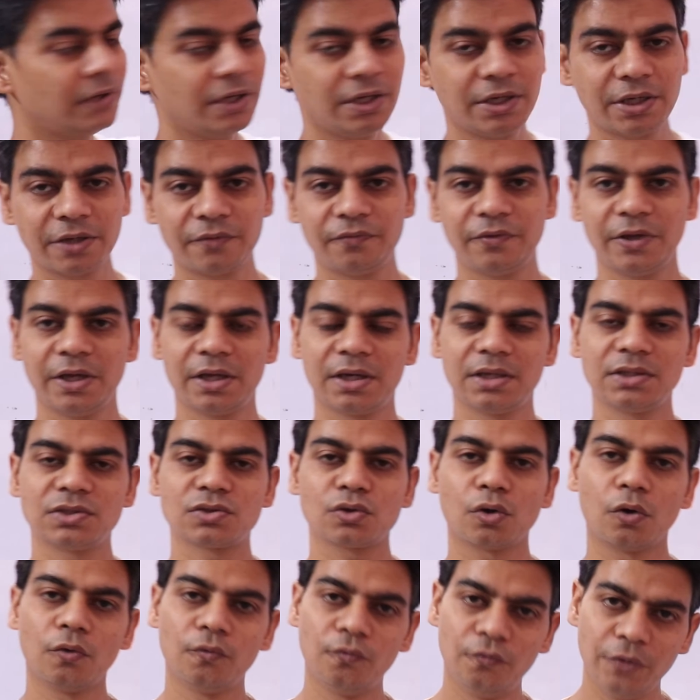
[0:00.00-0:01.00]
interference
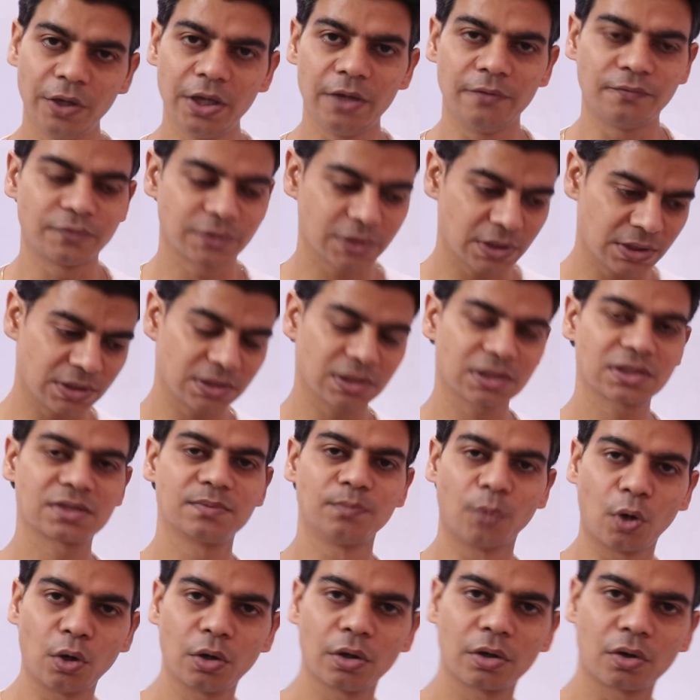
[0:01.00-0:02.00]
of waves is a
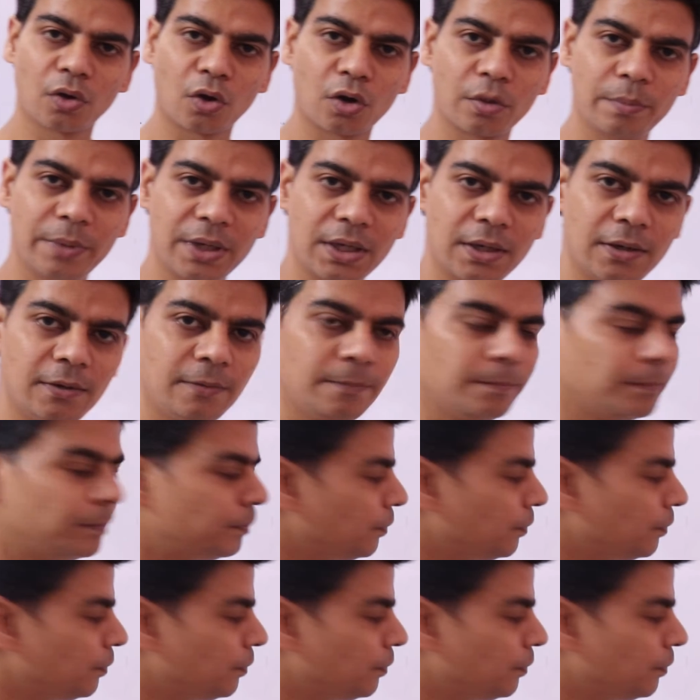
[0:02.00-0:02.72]
smaller orbital,